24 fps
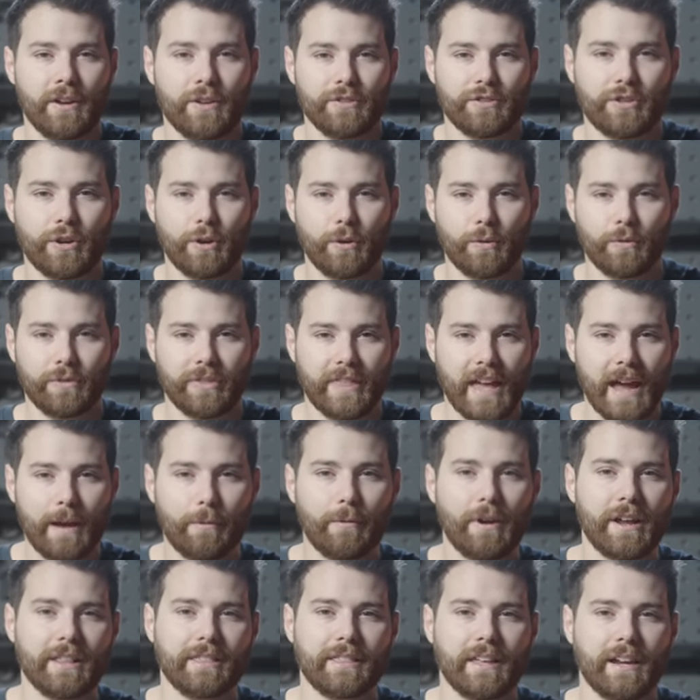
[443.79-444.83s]
So that
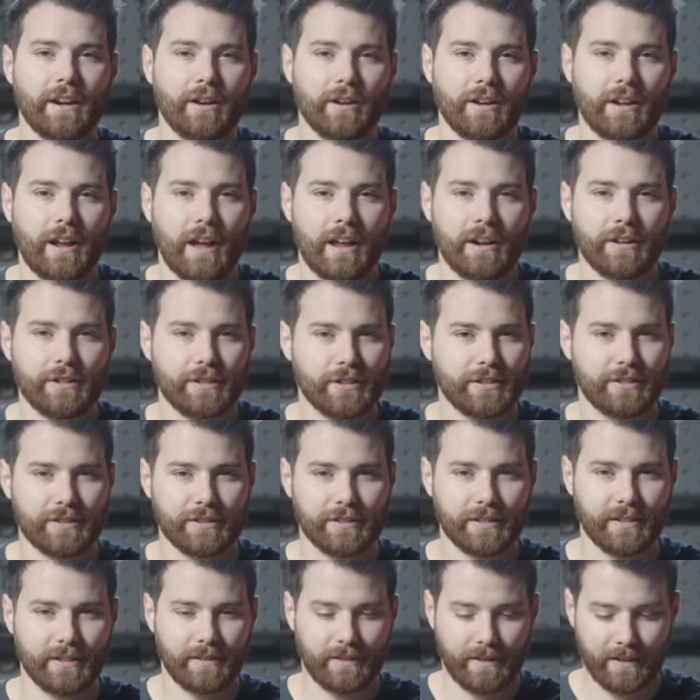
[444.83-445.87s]
right there kind of
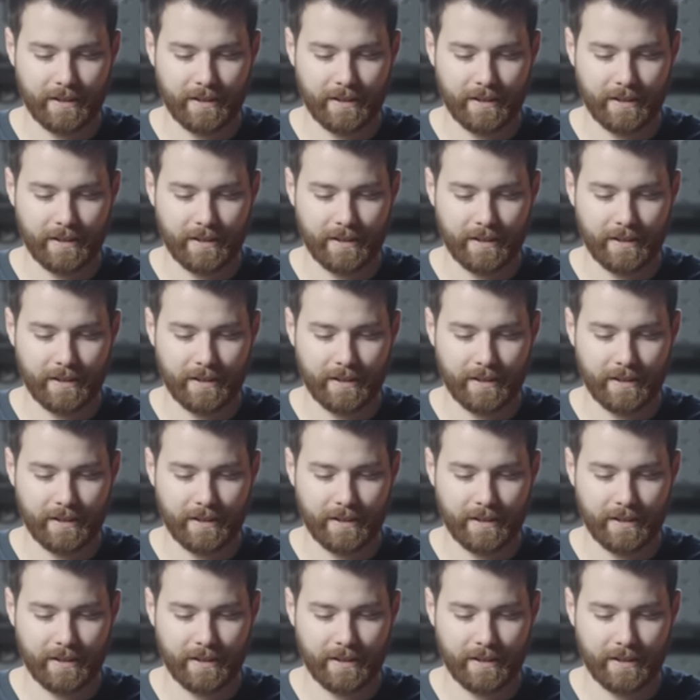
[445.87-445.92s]
just,